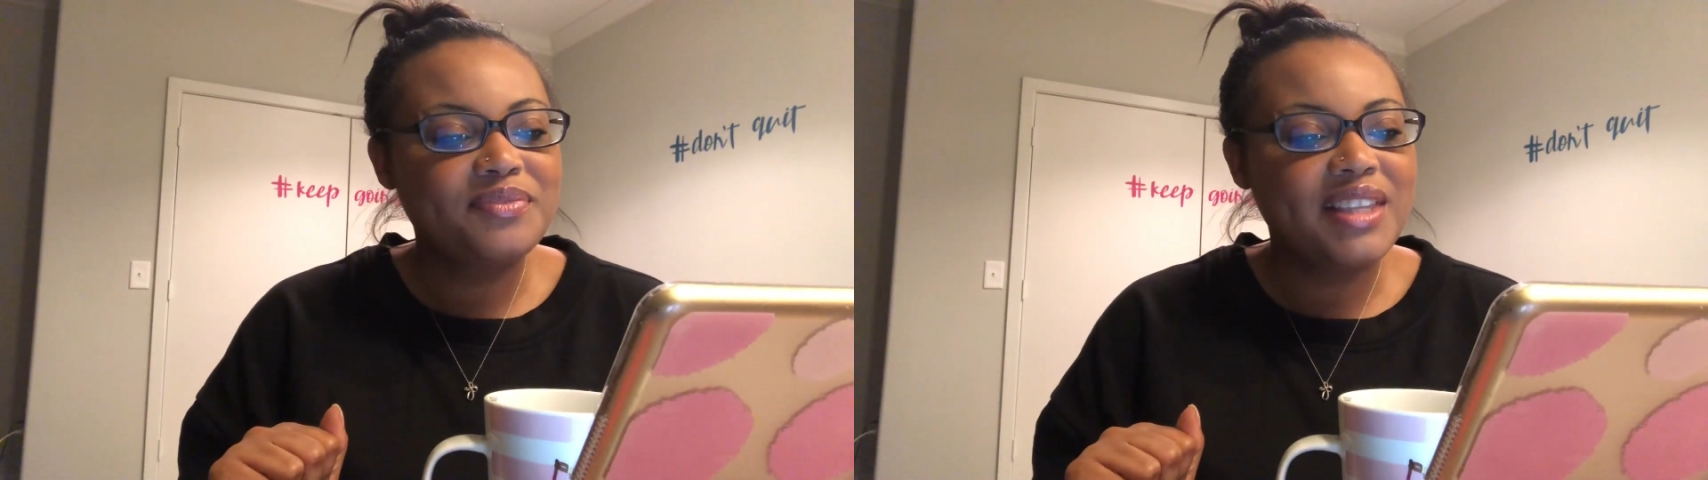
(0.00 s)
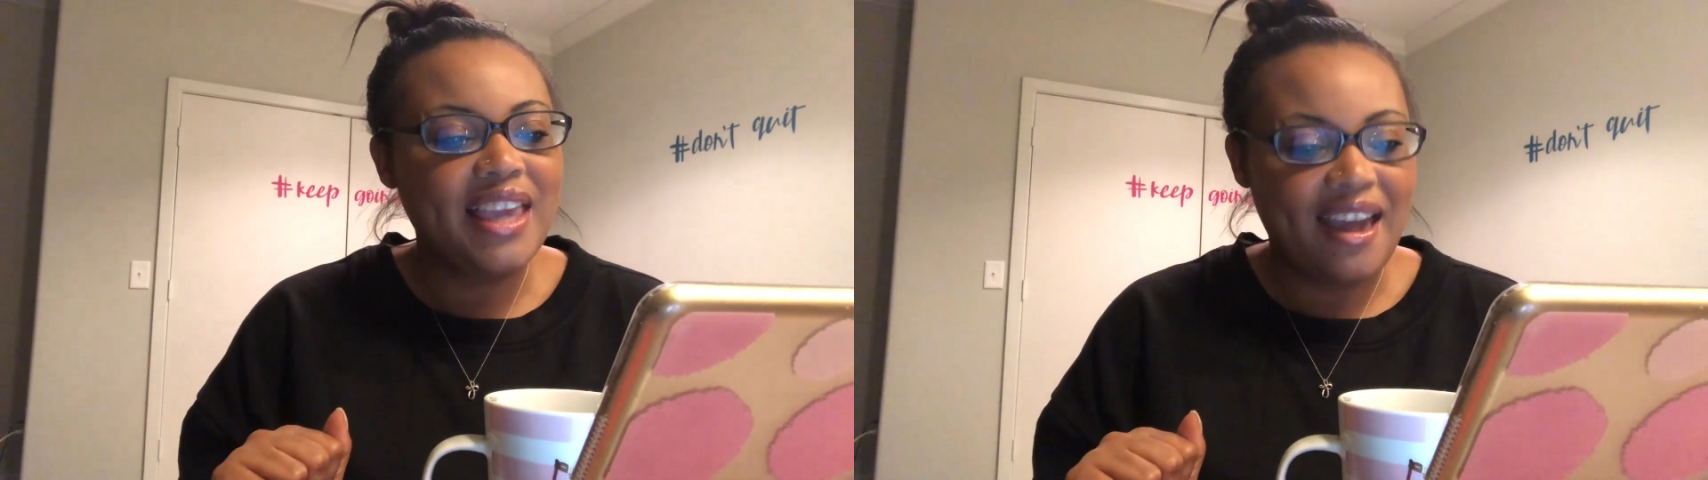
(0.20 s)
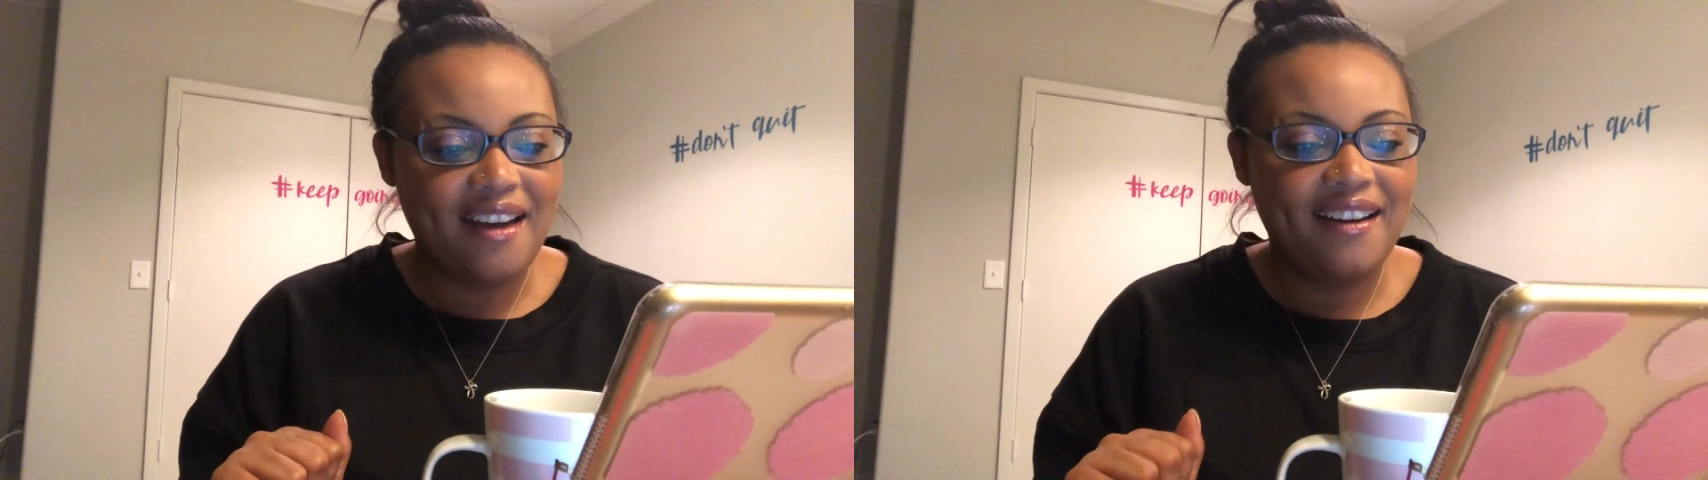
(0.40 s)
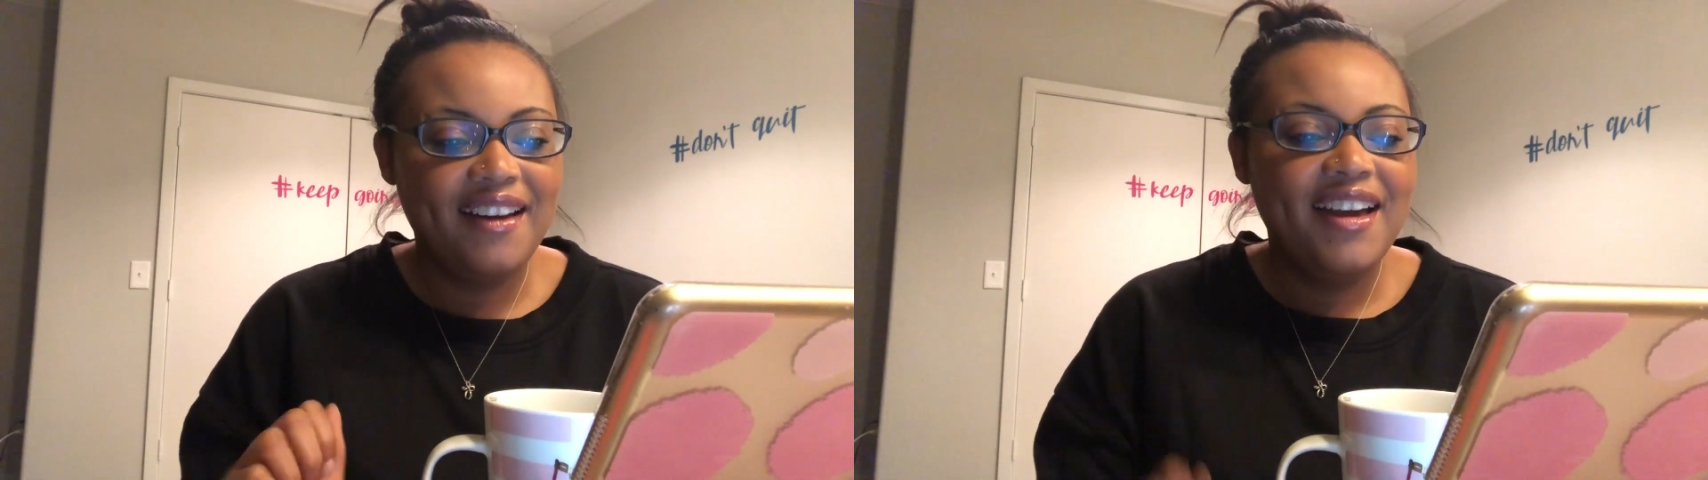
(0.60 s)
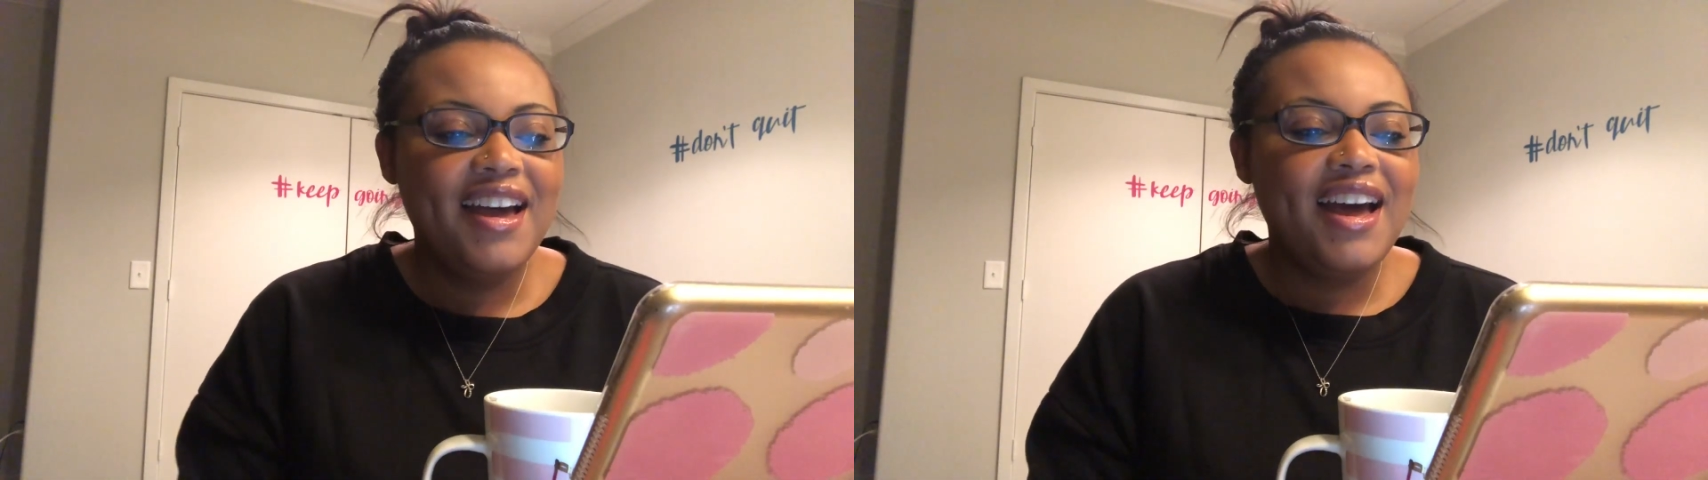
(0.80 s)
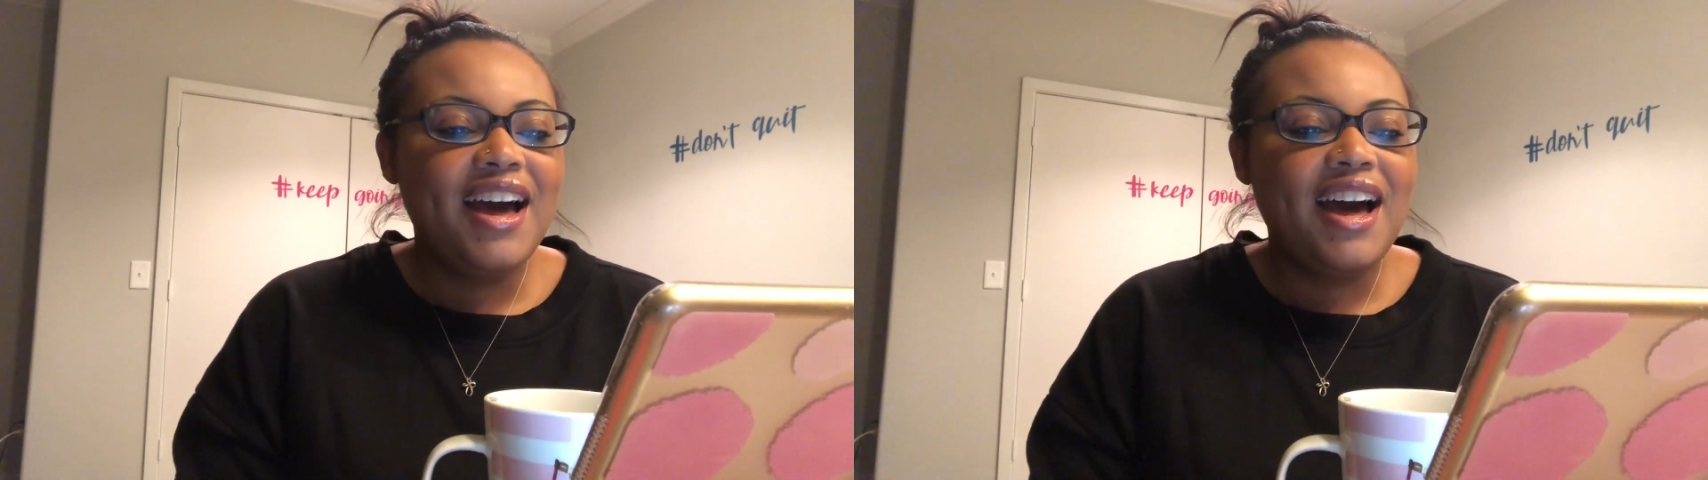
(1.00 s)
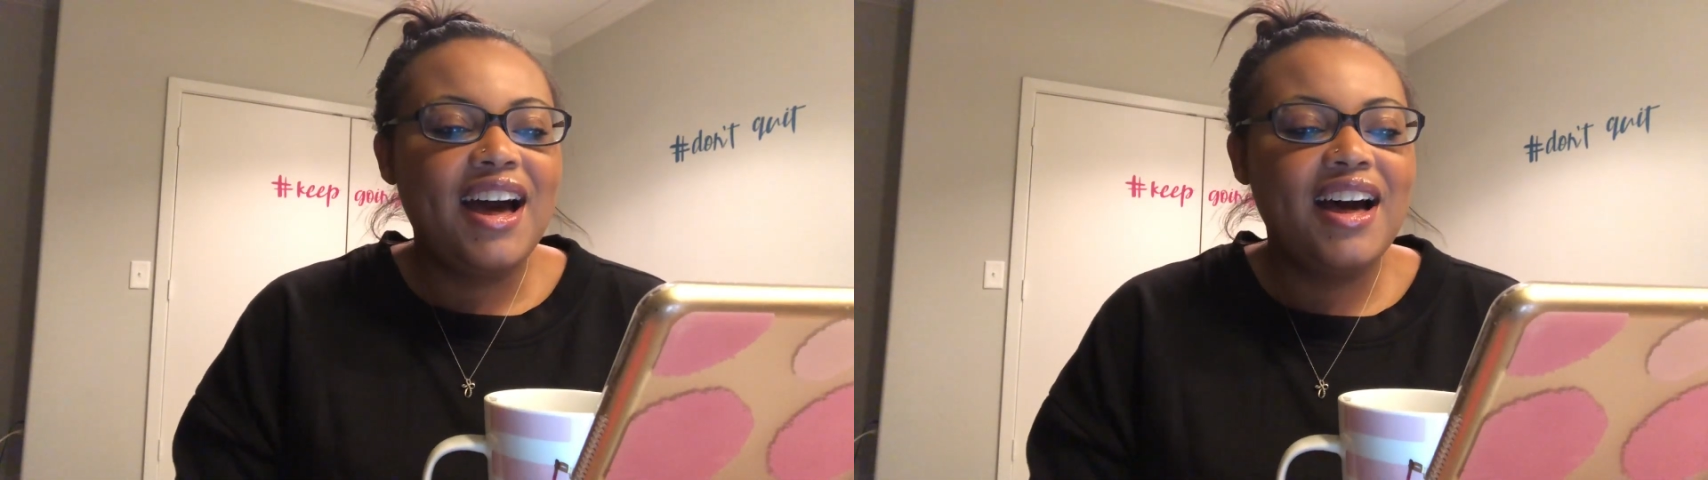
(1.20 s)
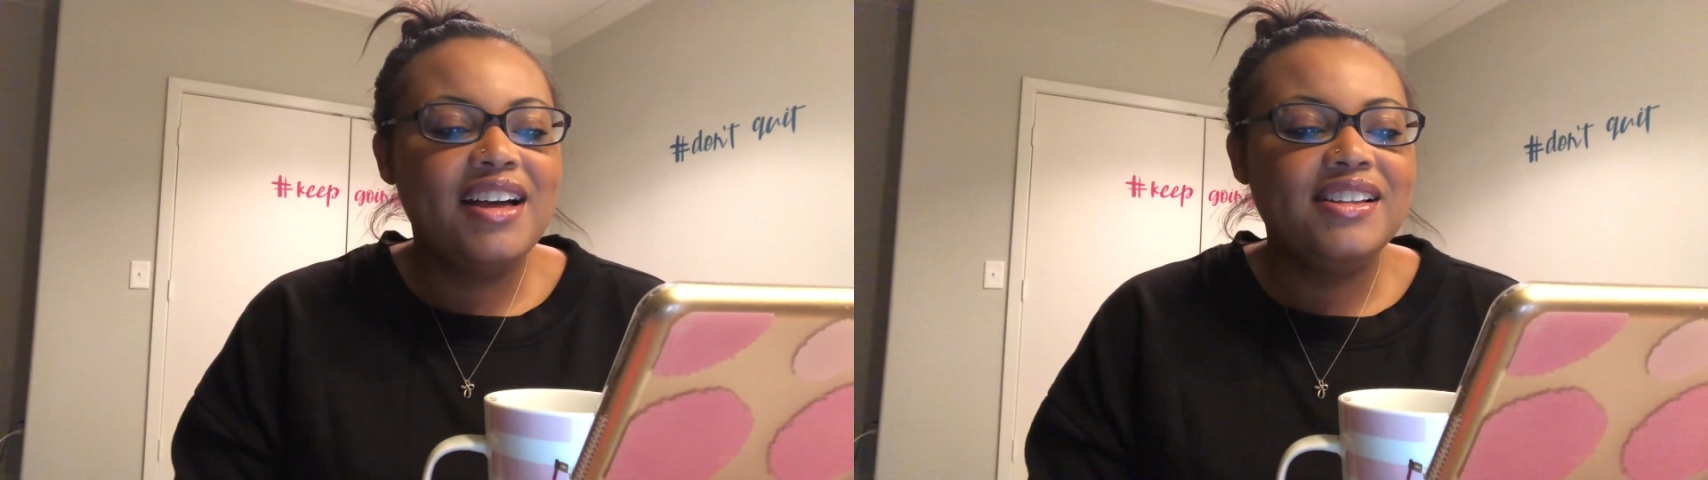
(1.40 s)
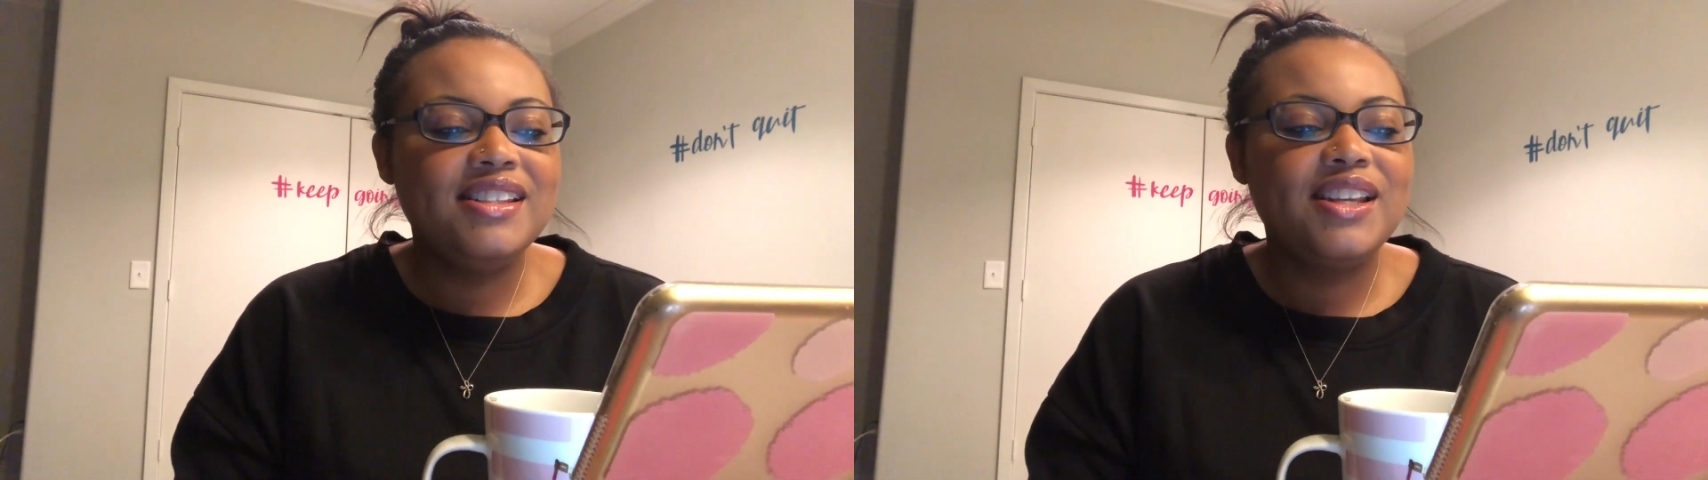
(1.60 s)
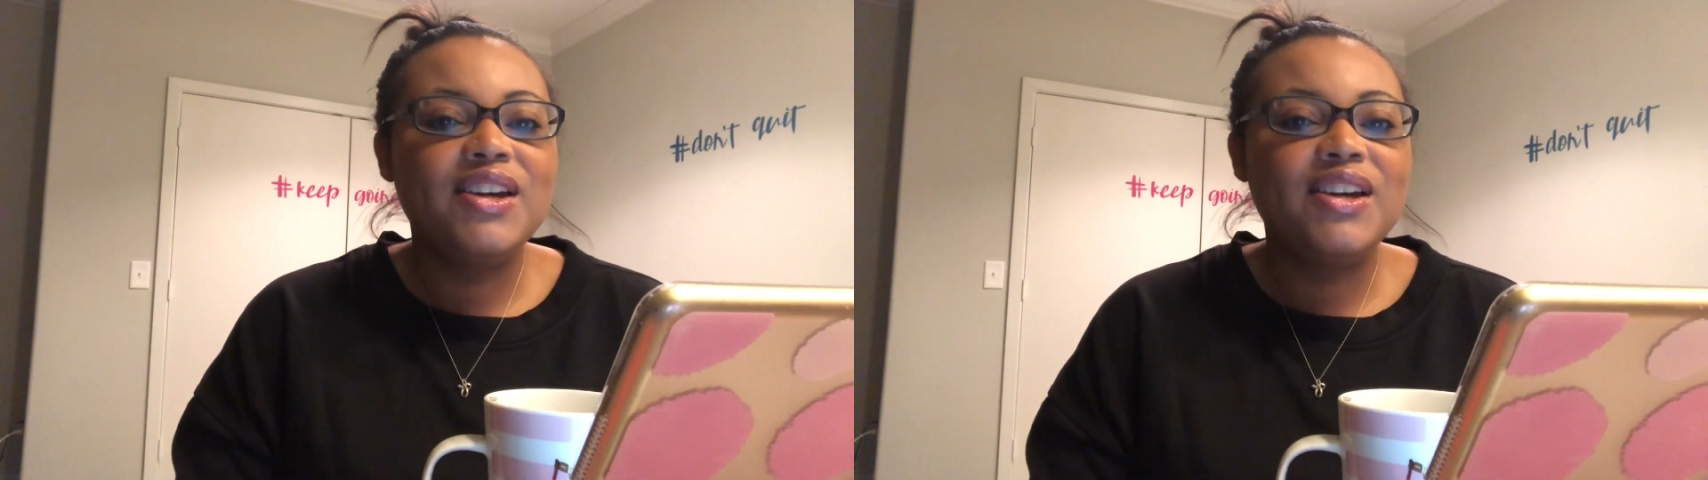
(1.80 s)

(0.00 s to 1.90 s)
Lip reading: Yeah. So